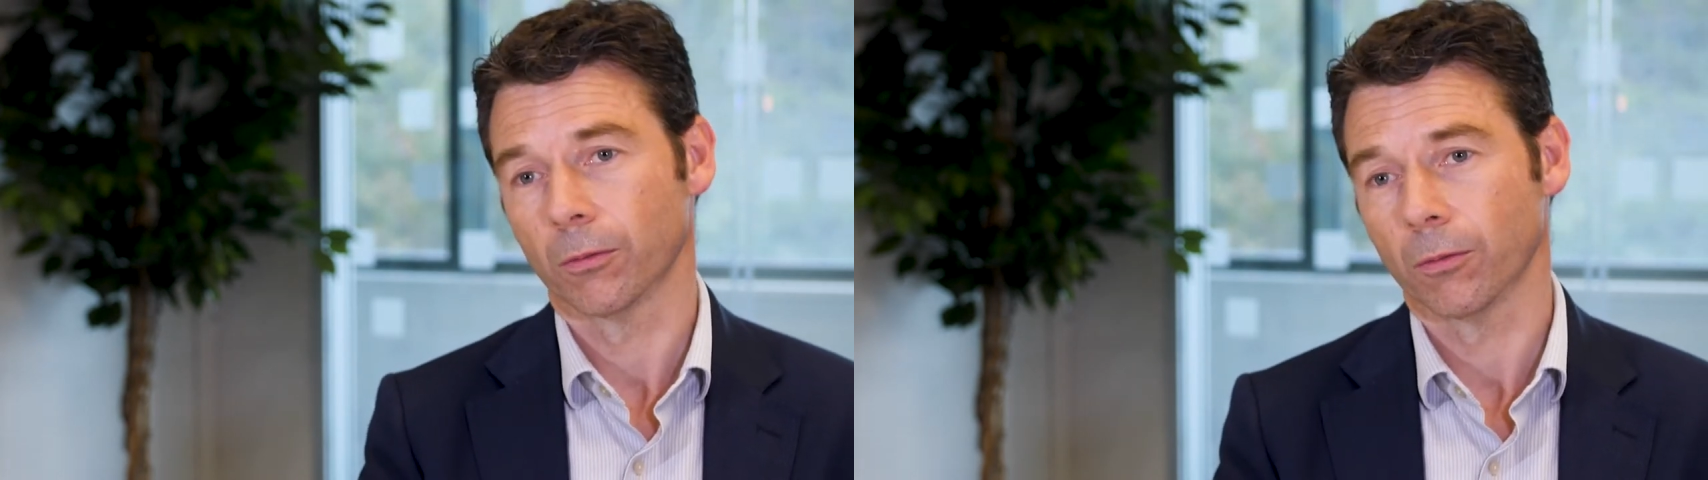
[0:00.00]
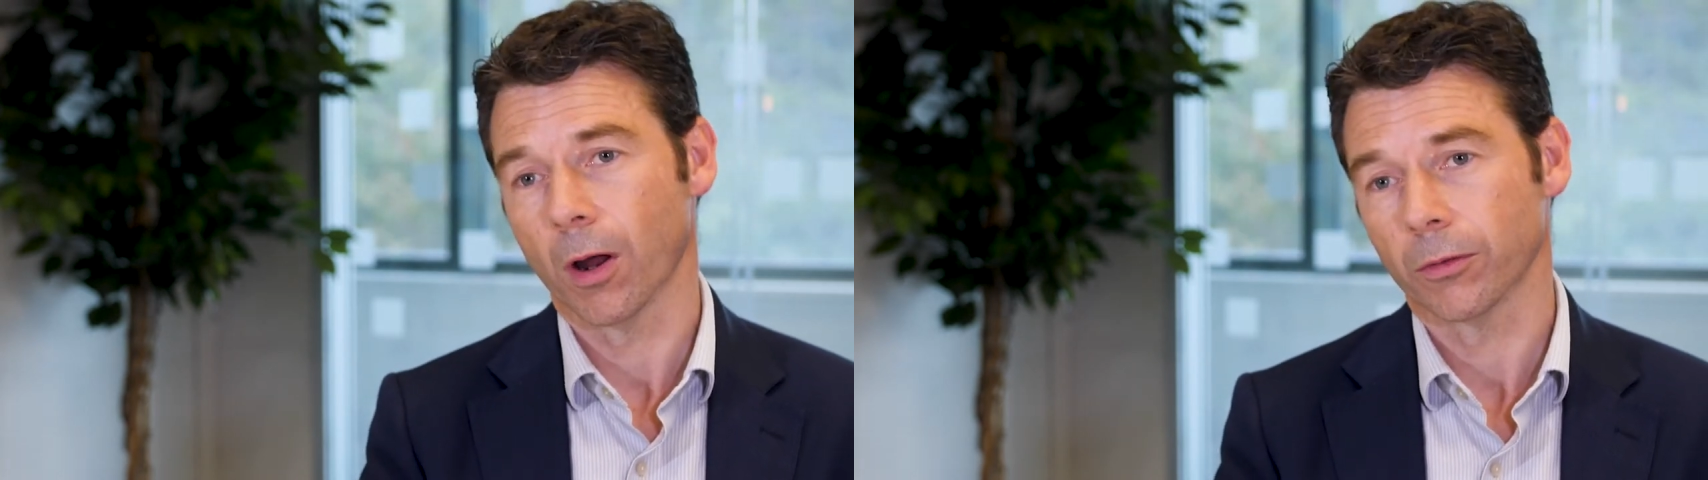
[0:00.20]

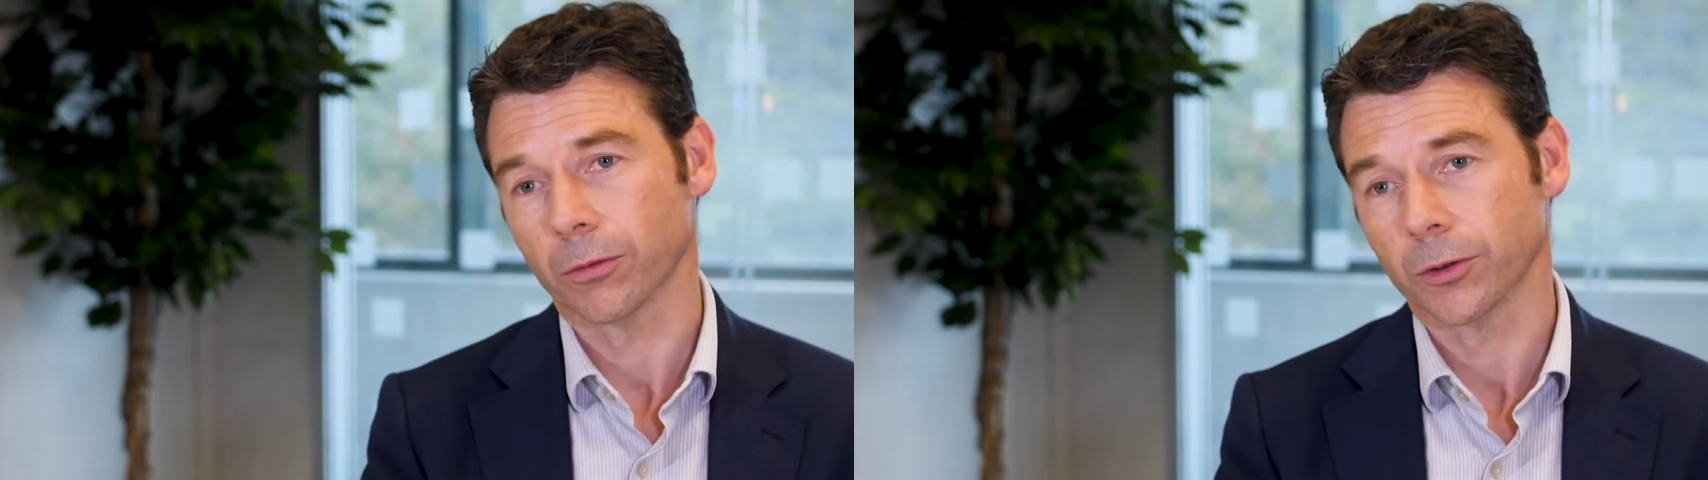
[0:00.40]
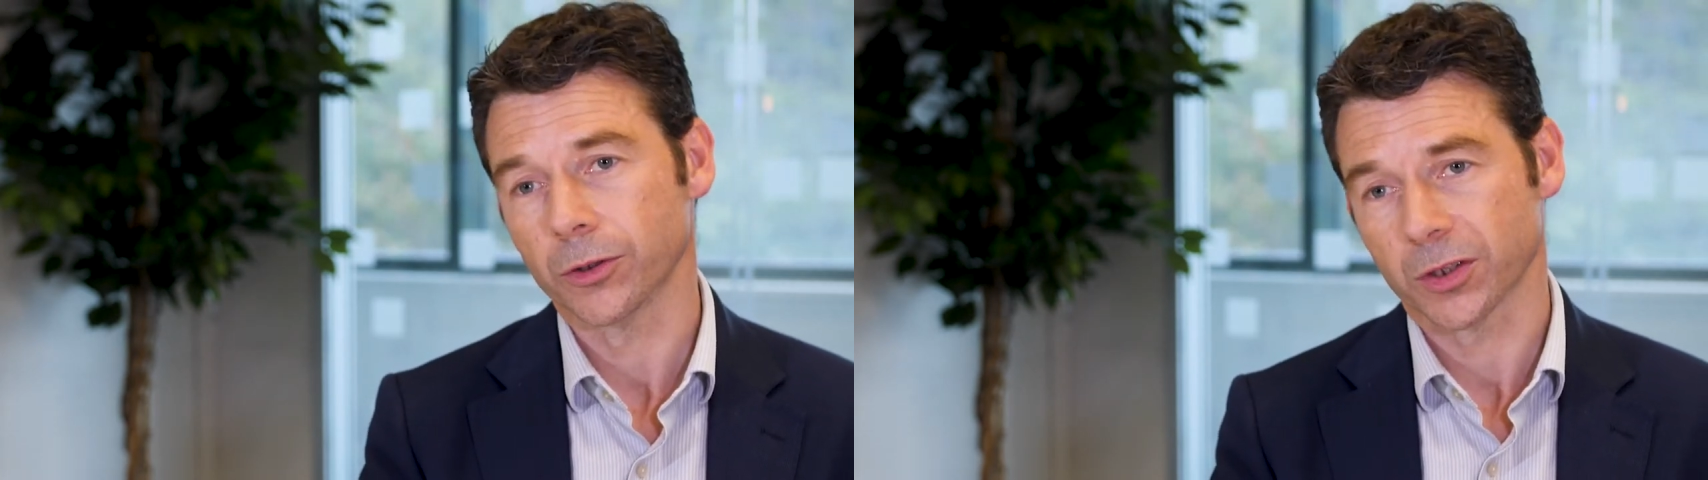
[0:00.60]
rather
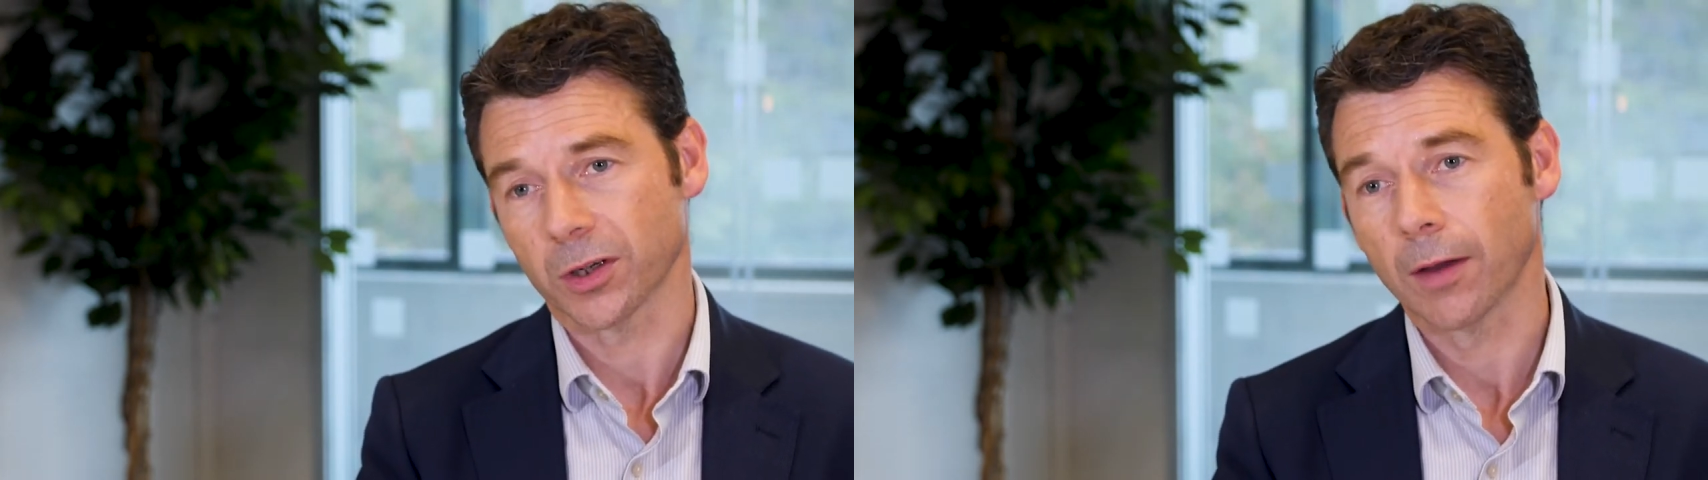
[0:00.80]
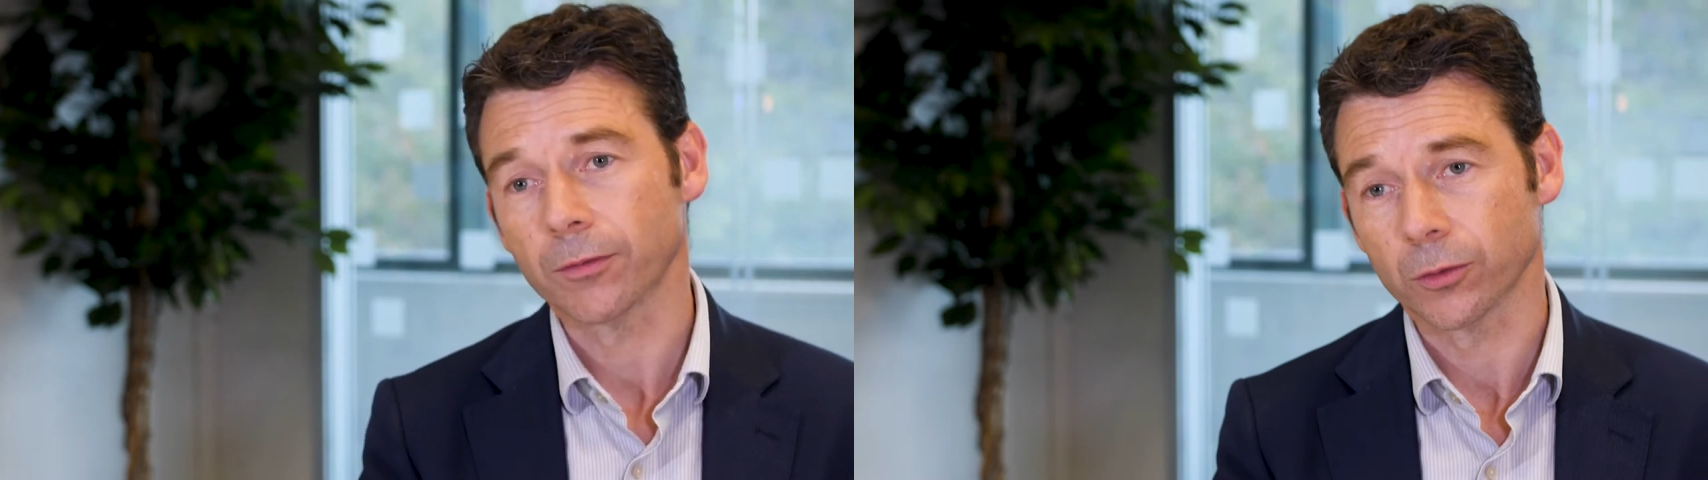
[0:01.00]
than just
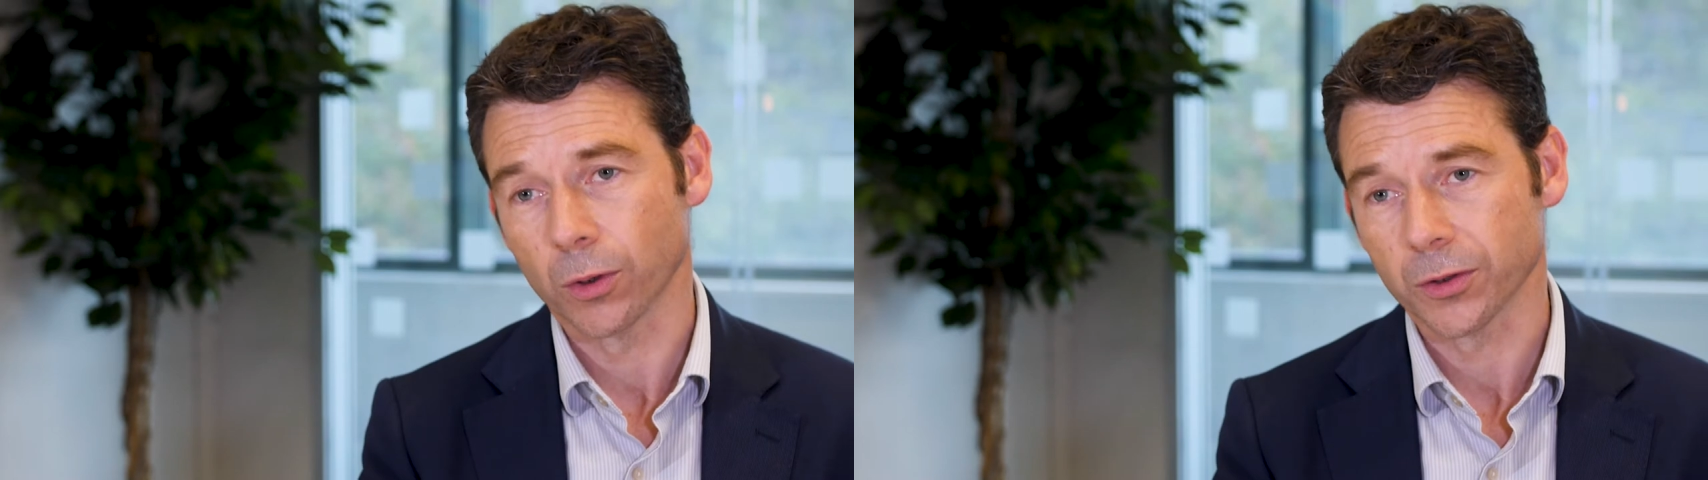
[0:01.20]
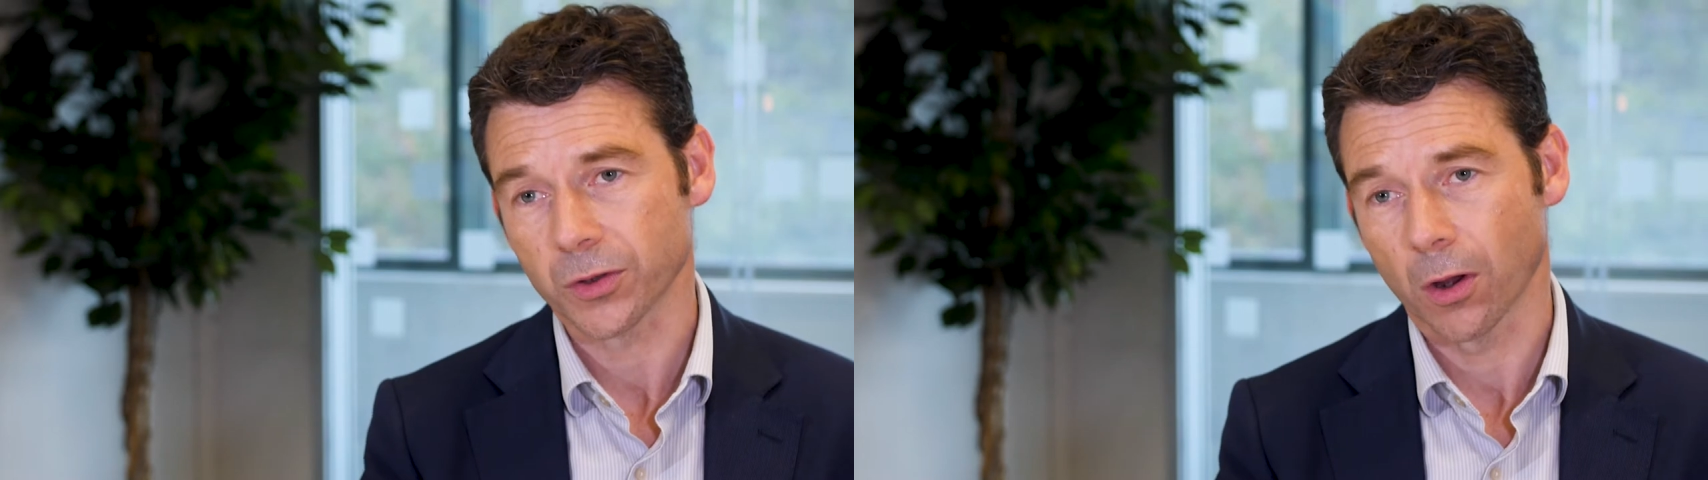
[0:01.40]
left to
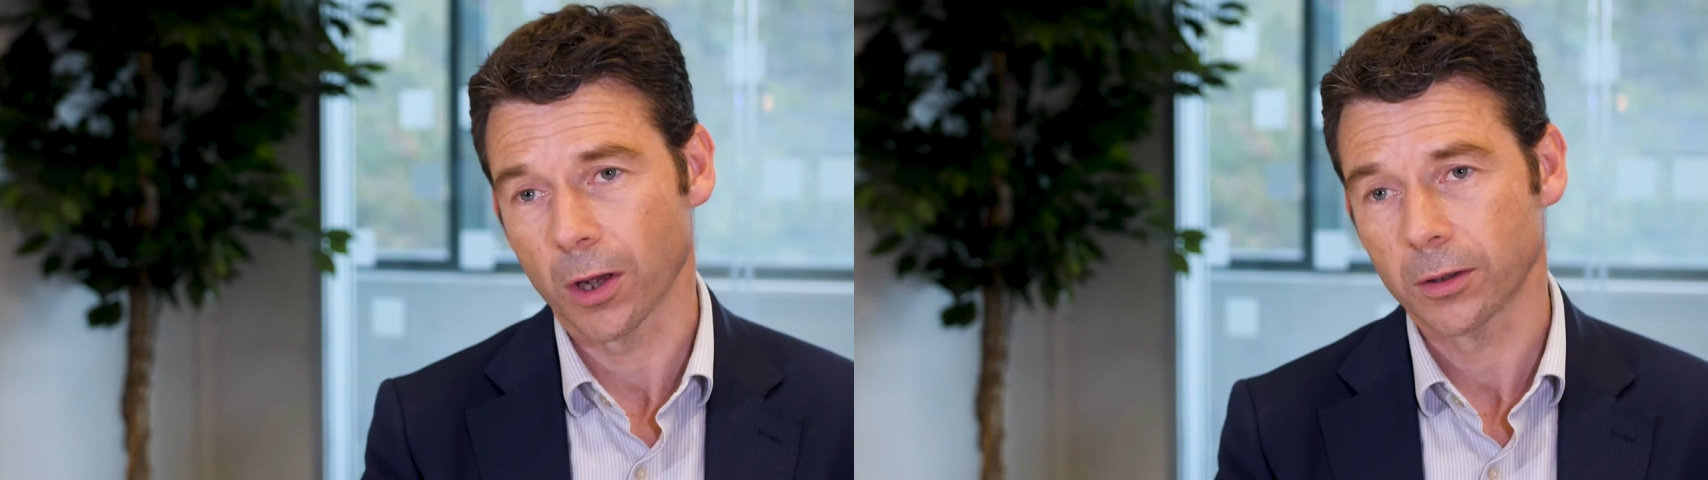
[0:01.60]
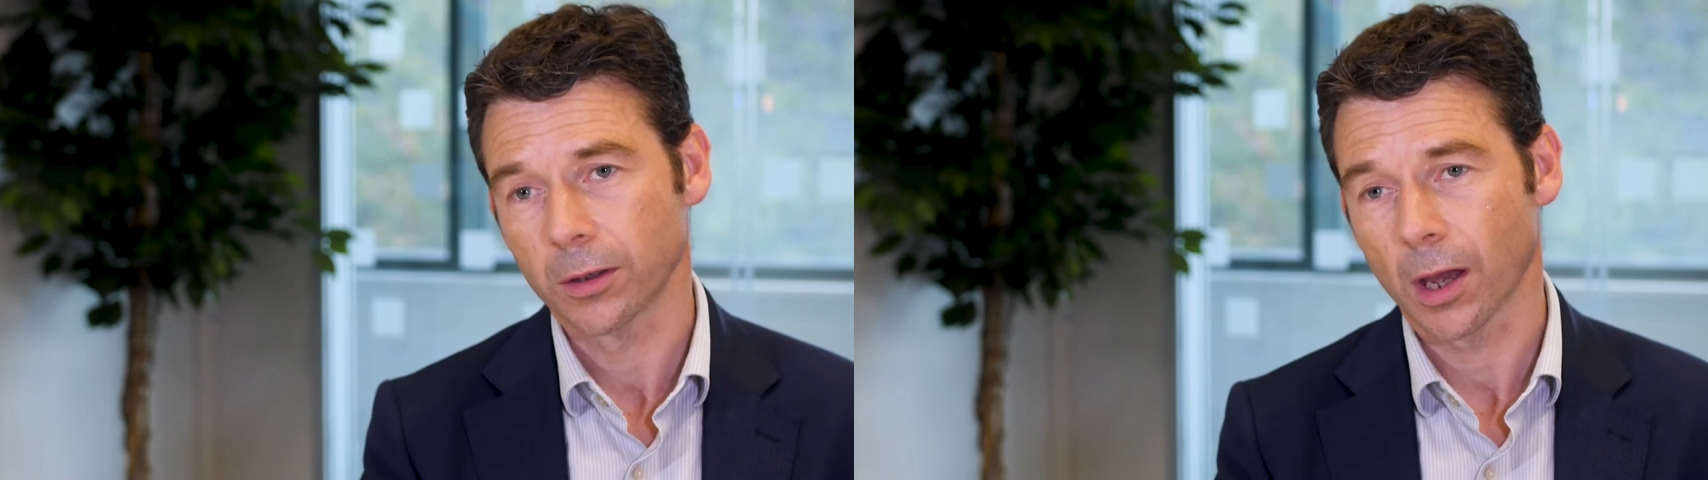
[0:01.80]
one
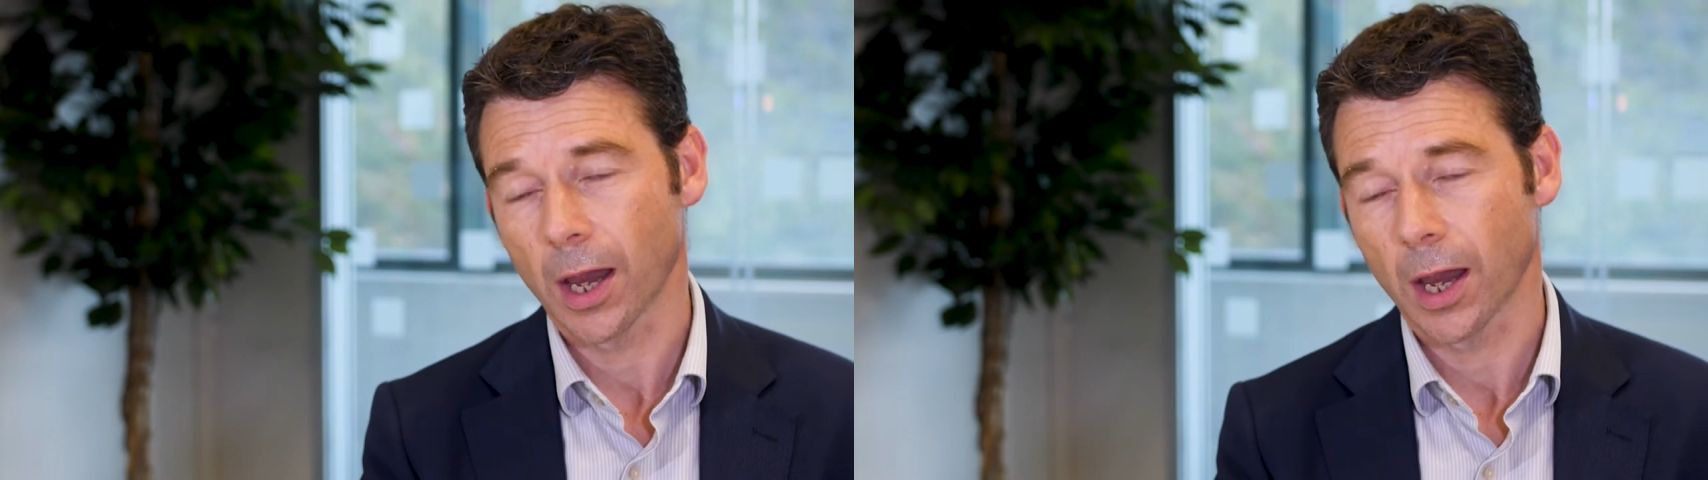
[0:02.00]
side.